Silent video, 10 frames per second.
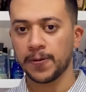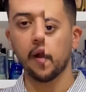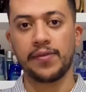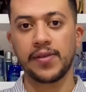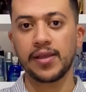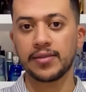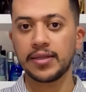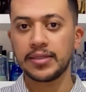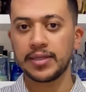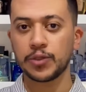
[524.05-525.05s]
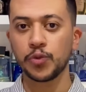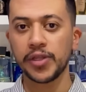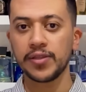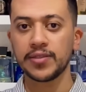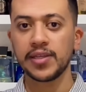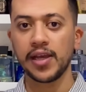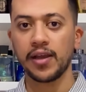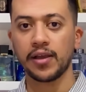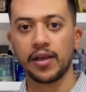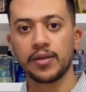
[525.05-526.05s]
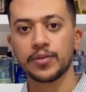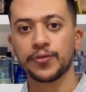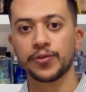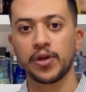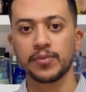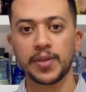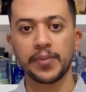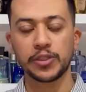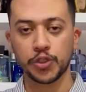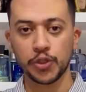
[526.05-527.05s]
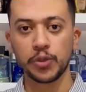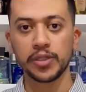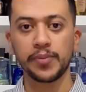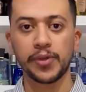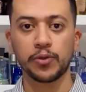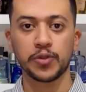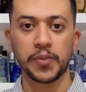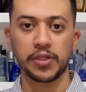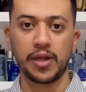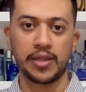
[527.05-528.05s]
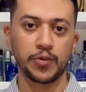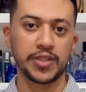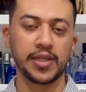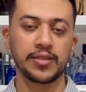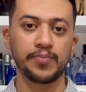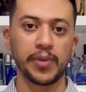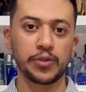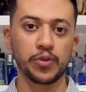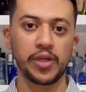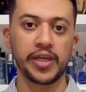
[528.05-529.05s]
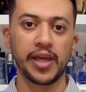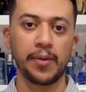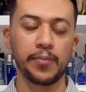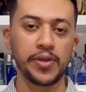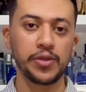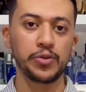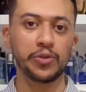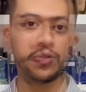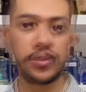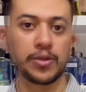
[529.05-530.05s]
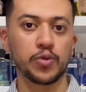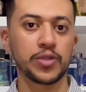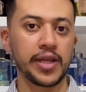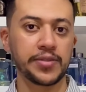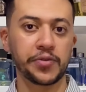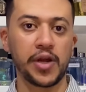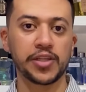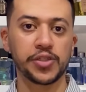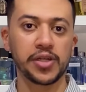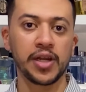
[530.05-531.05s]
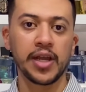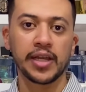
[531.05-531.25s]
I think the sweetness here comes from the patchouli, because as we said, patchouli can be used according to the extraction,